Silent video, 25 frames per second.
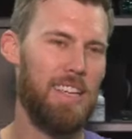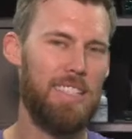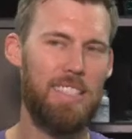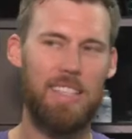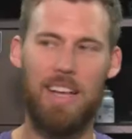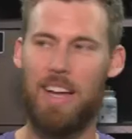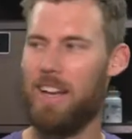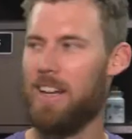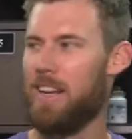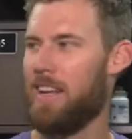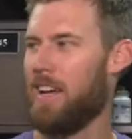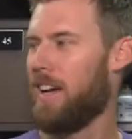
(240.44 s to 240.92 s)
he's
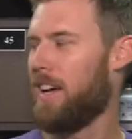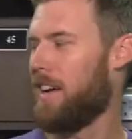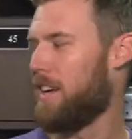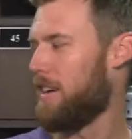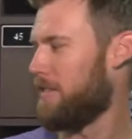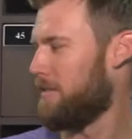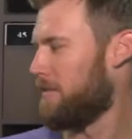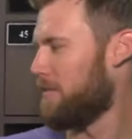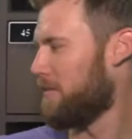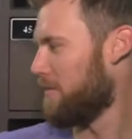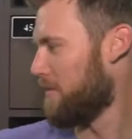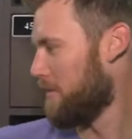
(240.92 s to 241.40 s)
not uh
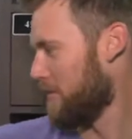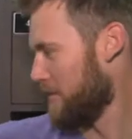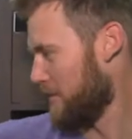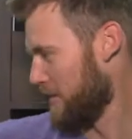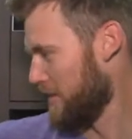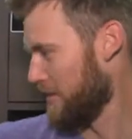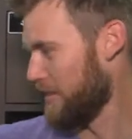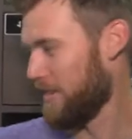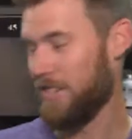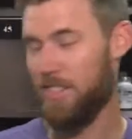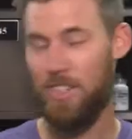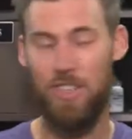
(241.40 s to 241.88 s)

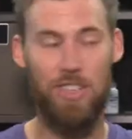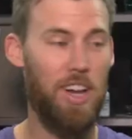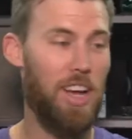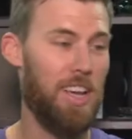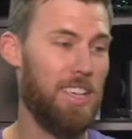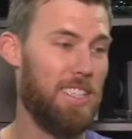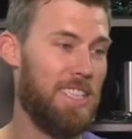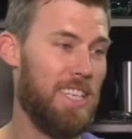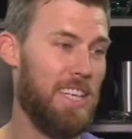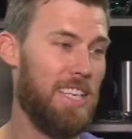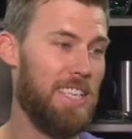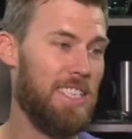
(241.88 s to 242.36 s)

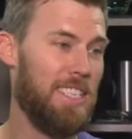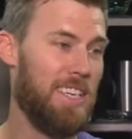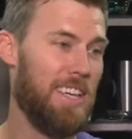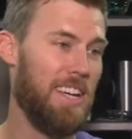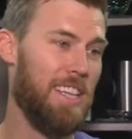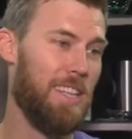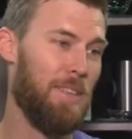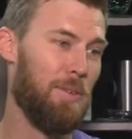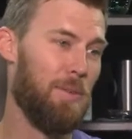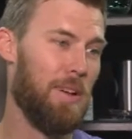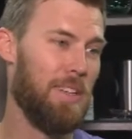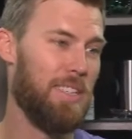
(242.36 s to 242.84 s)
Chacín's
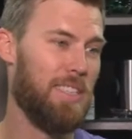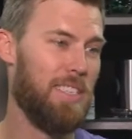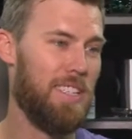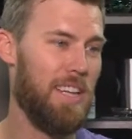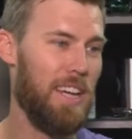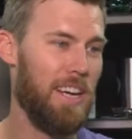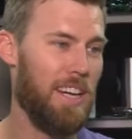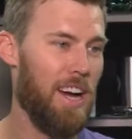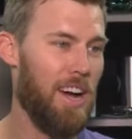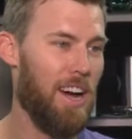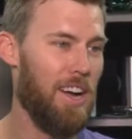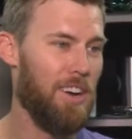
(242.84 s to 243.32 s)
kid that wants to
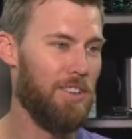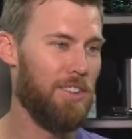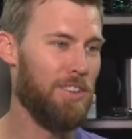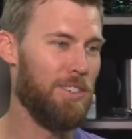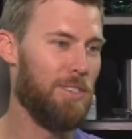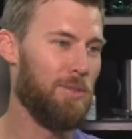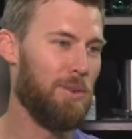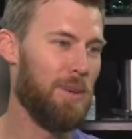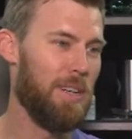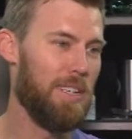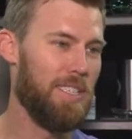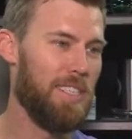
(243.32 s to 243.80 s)
take hundred
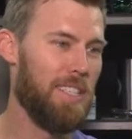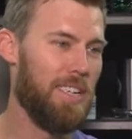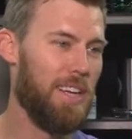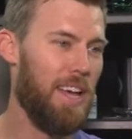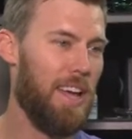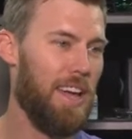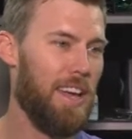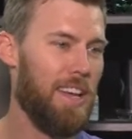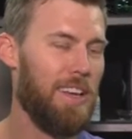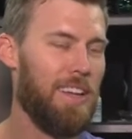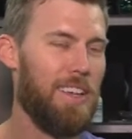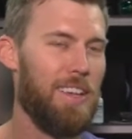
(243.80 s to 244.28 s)
swings a
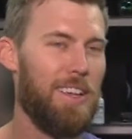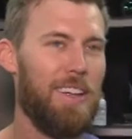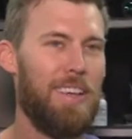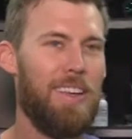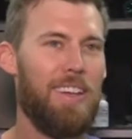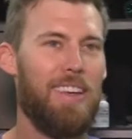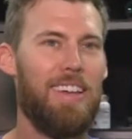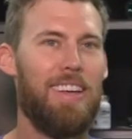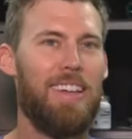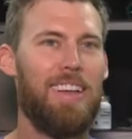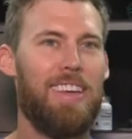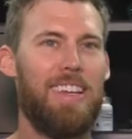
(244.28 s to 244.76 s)
day.
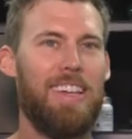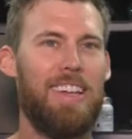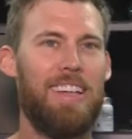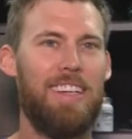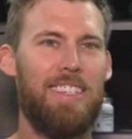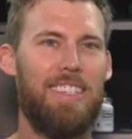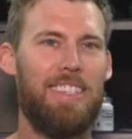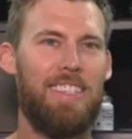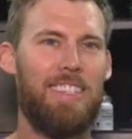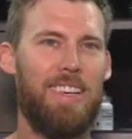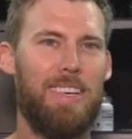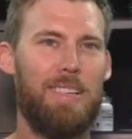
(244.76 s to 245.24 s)

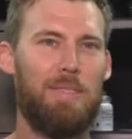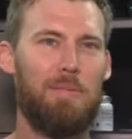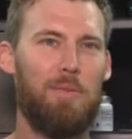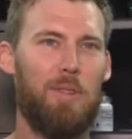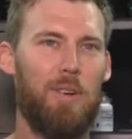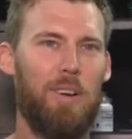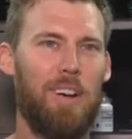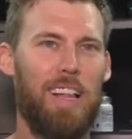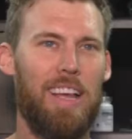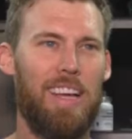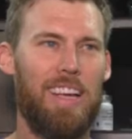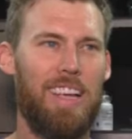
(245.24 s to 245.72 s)
He's he's
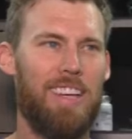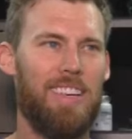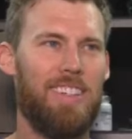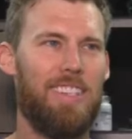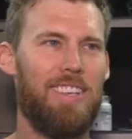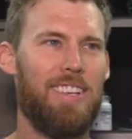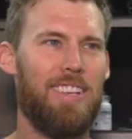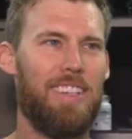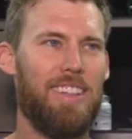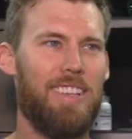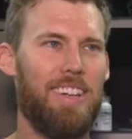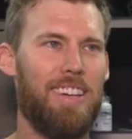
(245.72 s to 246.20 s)
more like
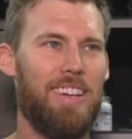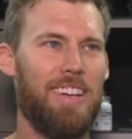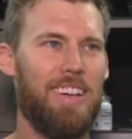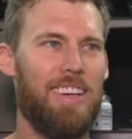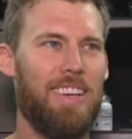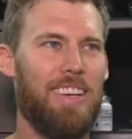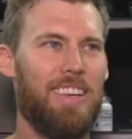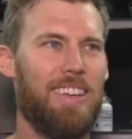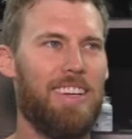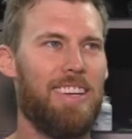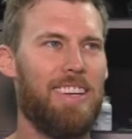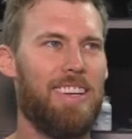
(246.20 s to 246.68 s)
into
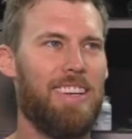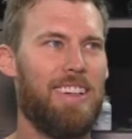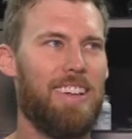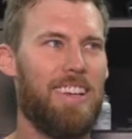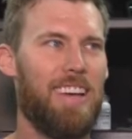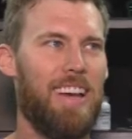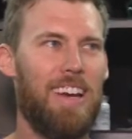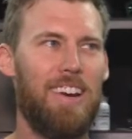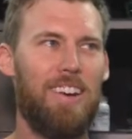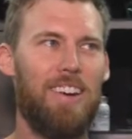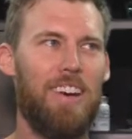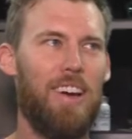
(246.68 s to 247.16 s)
the
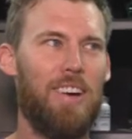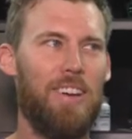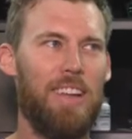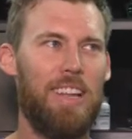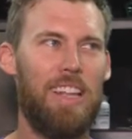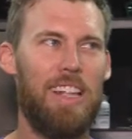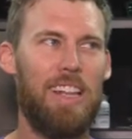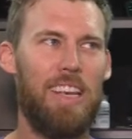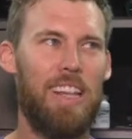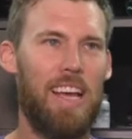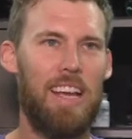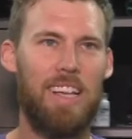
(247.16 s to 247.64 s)
I don't know.
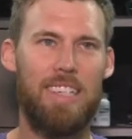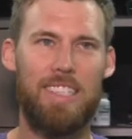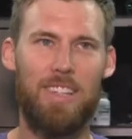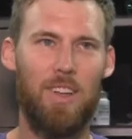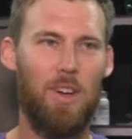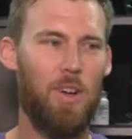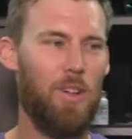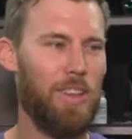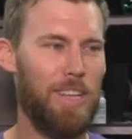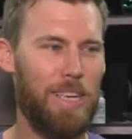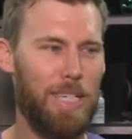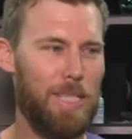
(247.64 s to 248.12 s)
He, he likes the
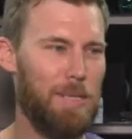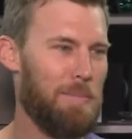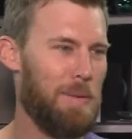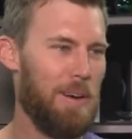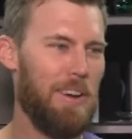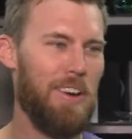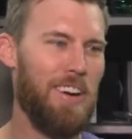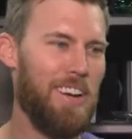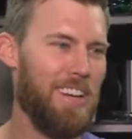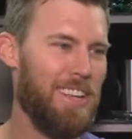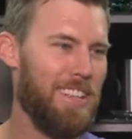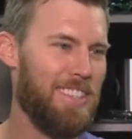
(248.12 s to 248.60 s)
whole
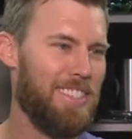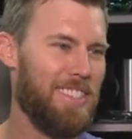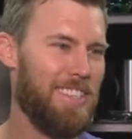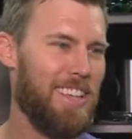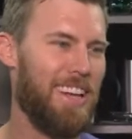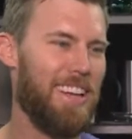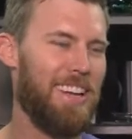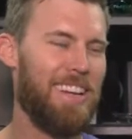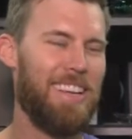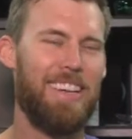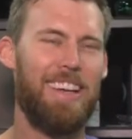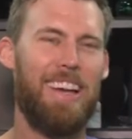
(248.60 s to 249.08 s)
experience.
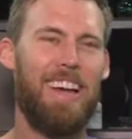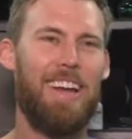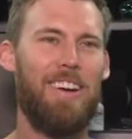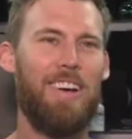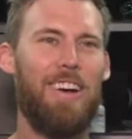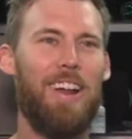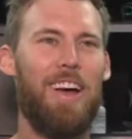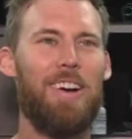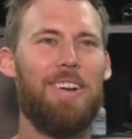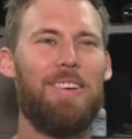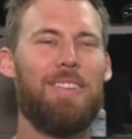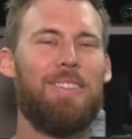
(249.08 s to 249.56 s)
Like I don't
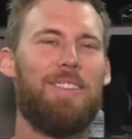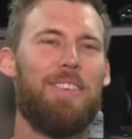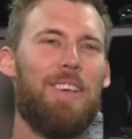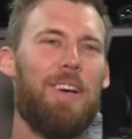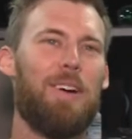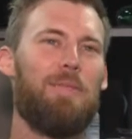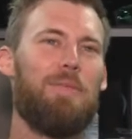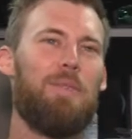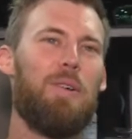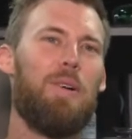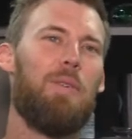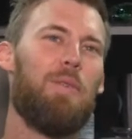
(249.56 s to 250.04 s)
know.
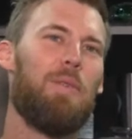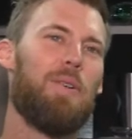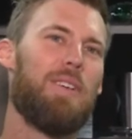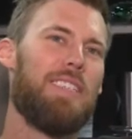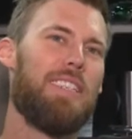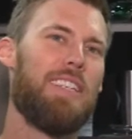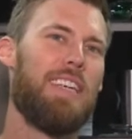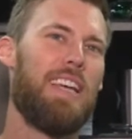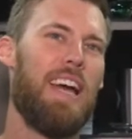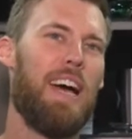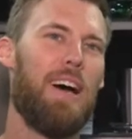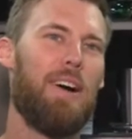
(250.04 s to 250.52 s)
So we'll
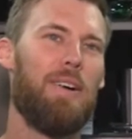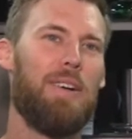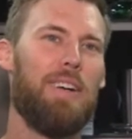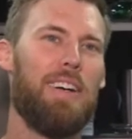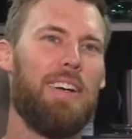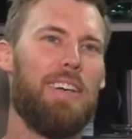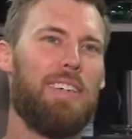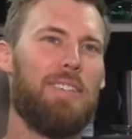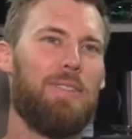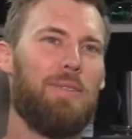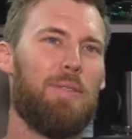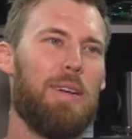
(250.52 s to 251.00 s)
see how
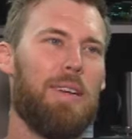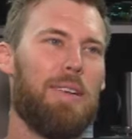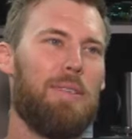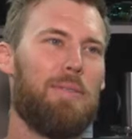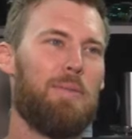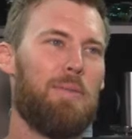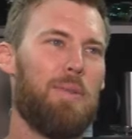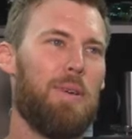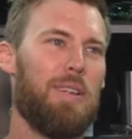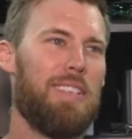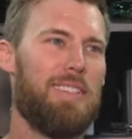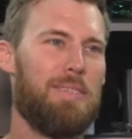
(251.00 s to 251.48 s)
uh, what
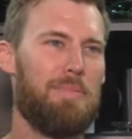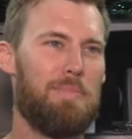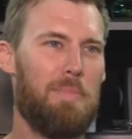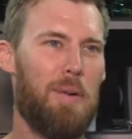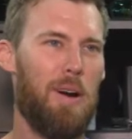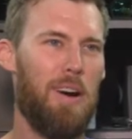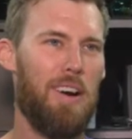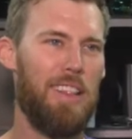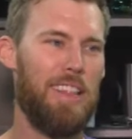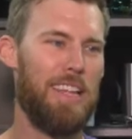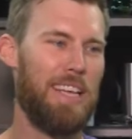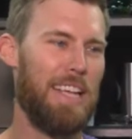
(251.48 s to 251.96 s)
what
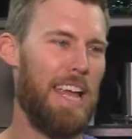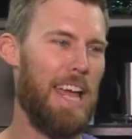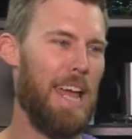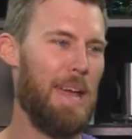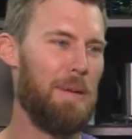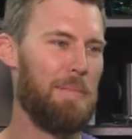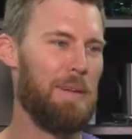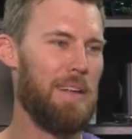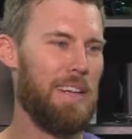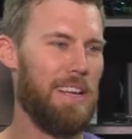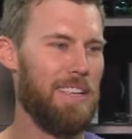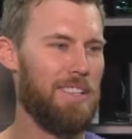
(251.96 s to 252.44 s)
part of the
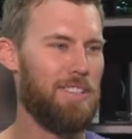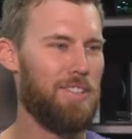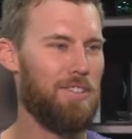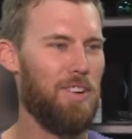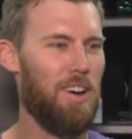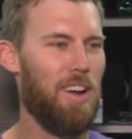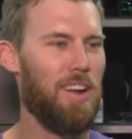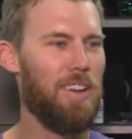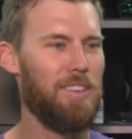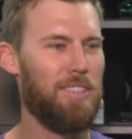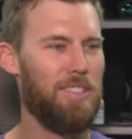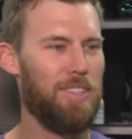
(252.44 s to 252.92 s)
game he gets
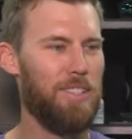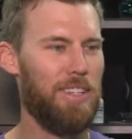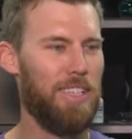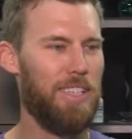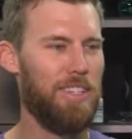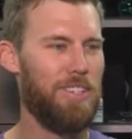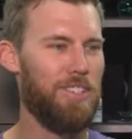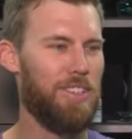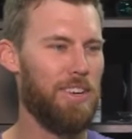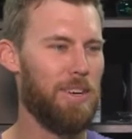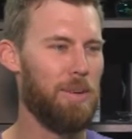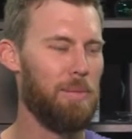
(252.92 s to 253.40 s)
drawn to
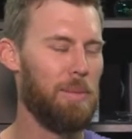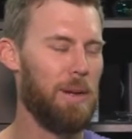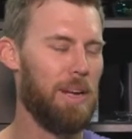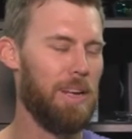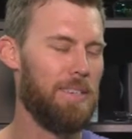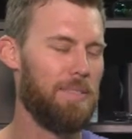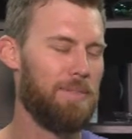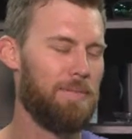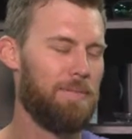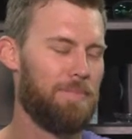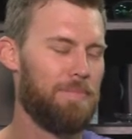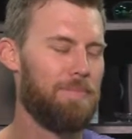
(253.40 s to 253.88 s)
this year,
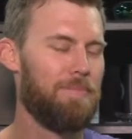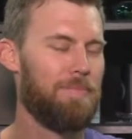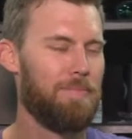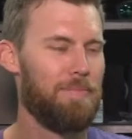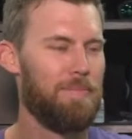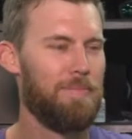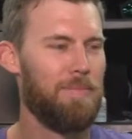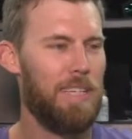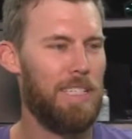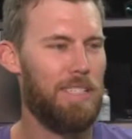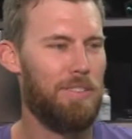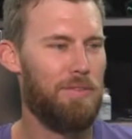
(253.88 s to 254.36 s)
but
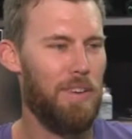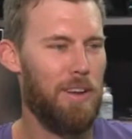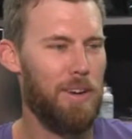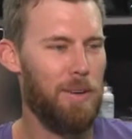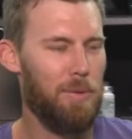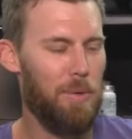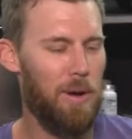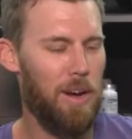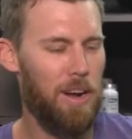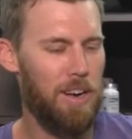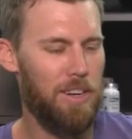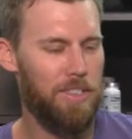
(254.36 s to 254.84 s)
it's fun
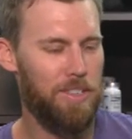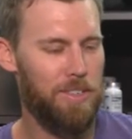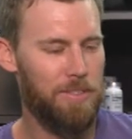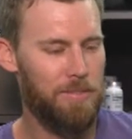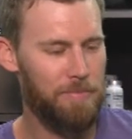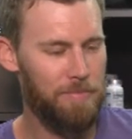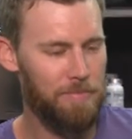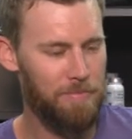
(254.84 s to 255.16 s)
to watch.